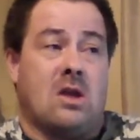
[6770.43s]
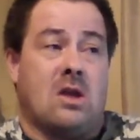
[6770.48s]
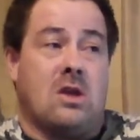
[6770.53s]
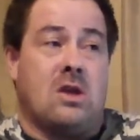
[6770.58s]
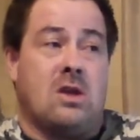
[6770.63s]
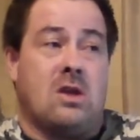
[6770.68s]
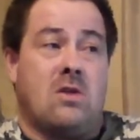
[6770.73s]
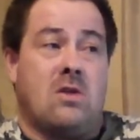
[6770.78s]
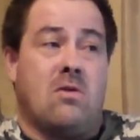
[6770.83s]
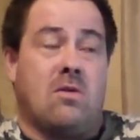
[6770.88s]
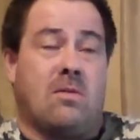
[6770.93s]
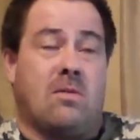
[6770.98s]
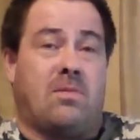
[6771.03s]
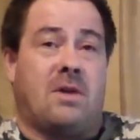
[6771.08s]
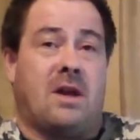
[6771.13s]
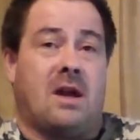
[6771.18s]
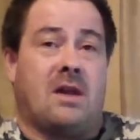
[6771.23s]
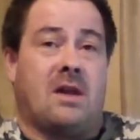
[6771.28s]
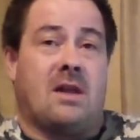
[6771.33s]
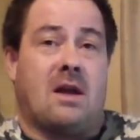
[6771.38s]
you were
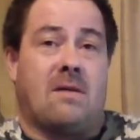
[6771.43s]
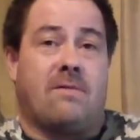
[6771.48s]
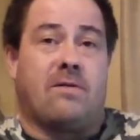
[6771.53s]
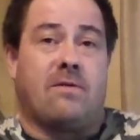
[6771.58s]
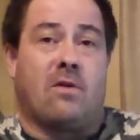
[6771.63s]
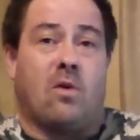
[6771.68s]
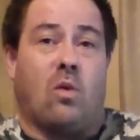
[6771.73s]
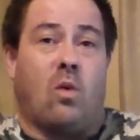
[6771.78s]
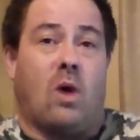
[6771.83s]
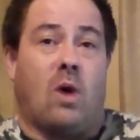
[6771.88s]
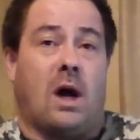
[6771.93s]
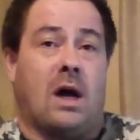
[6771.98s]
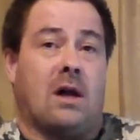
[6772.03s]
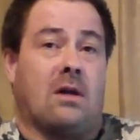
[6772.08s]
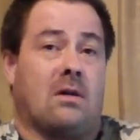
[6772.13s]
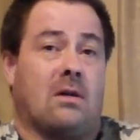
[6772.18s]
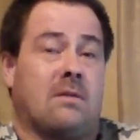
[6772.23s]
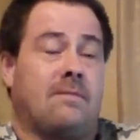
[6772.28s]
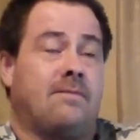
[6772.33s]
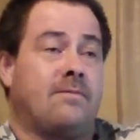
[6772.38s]
playing that for a
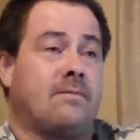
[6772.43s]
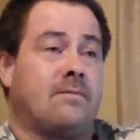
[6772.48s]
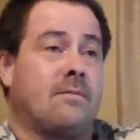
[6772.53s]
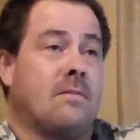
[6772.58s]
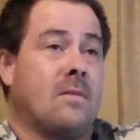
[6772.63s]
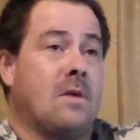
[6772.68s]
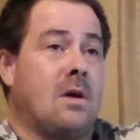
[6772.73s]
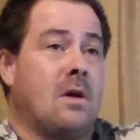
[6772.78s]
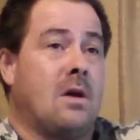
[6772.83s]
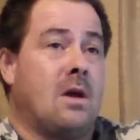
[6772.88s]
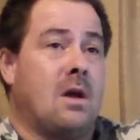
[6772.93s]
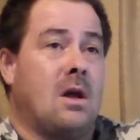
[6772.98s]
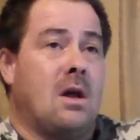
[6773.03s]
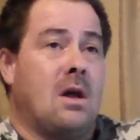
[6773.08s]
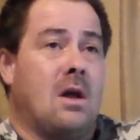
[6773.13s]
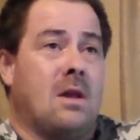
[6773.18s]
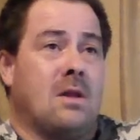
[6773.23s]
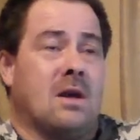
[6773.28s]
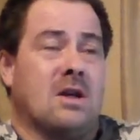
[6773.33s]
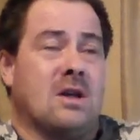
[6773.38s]
while.
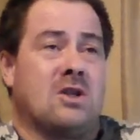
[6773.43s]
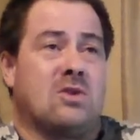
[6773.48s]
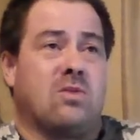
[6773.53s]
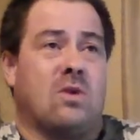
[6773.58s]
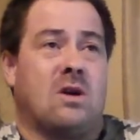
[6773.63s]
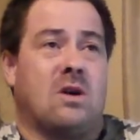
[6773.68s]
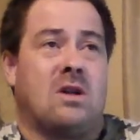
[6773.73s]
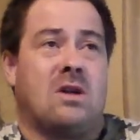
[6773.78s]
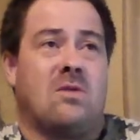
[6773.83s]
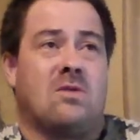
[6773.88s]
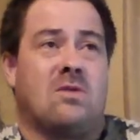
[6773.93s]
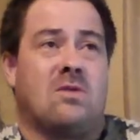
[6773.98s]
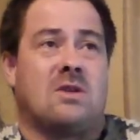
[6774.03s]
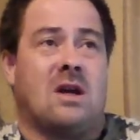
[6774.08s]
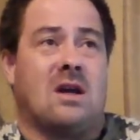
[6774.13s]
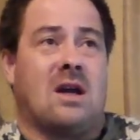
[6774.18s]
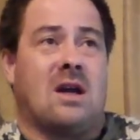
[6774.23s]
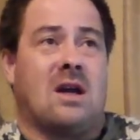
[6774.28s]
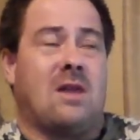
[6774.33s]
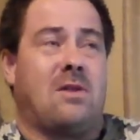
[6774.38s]
This one, it was
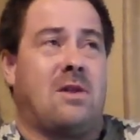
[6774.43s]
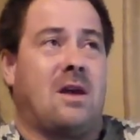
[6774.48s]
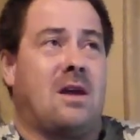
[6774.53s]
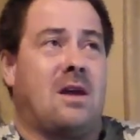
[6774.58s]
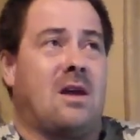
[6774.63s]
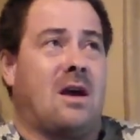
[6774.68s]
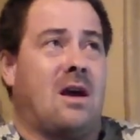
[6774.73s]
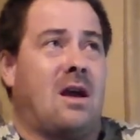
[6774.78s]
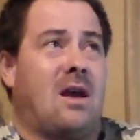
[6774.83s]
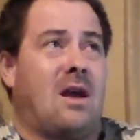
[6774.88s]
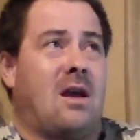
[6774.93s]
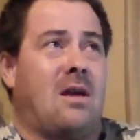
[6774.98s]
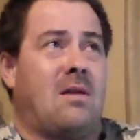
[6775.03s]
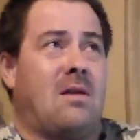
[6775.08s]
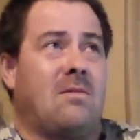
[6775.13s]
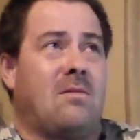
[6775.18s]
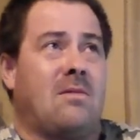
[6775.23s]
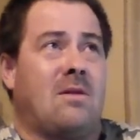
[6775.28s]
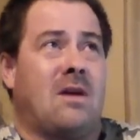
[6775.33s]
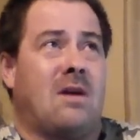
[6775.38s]
like I think
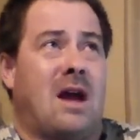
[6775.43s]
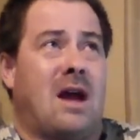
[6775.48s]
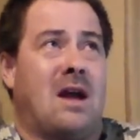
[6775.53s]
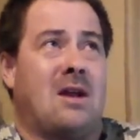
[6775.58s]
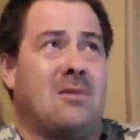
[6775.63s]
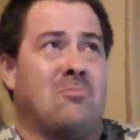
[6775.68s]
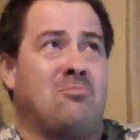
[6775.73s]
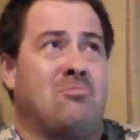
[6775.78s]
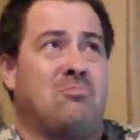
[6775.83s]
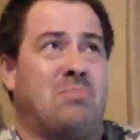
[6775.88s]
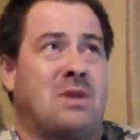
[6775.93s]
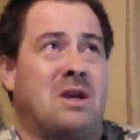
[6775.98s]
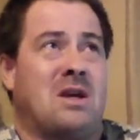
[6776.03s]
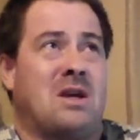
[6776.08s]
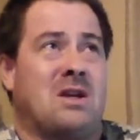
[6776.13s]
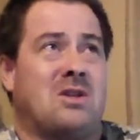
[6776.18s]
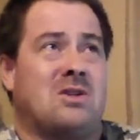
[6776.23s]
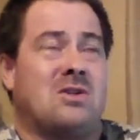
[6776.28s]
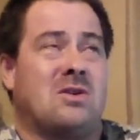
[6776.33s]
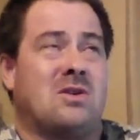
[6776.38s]
I had it
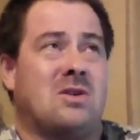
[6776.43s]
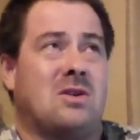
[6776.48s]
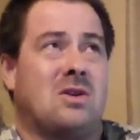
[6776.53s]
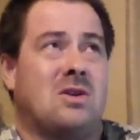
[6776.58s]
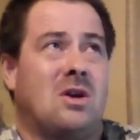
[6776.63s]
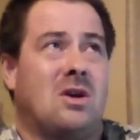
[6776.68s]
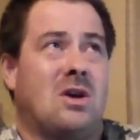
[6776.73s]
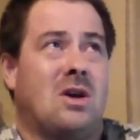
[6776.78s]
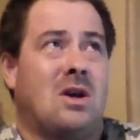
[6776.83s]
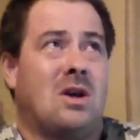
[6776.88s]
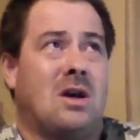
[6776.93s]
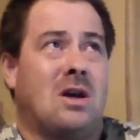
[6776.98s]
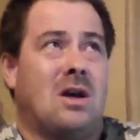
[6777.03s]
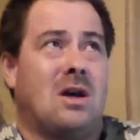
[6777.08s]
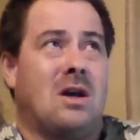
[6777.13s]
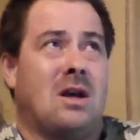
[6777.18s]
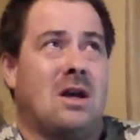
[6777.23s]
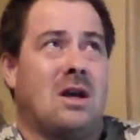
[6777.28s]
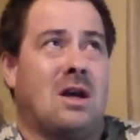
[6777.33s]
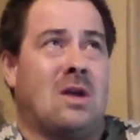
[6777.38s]
beat
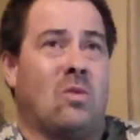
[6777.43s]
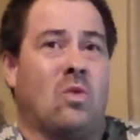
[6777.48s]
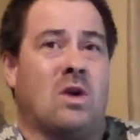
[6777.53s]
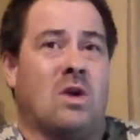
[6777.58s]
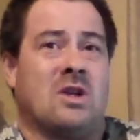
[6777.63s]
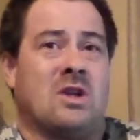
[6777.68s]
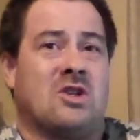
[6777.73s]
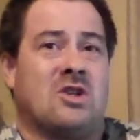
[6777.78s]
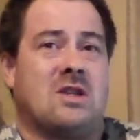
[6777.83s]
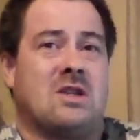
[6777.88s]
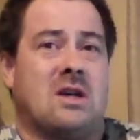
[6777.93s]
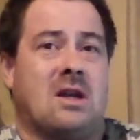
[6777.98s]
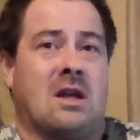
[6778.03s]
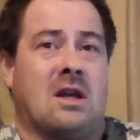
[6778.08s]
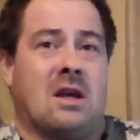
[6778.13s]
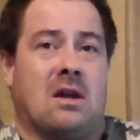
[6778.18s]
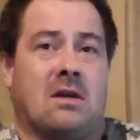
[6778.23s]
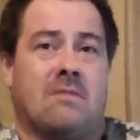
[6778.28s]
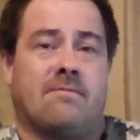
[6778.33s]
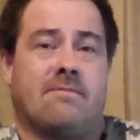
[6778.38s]
in one sitting,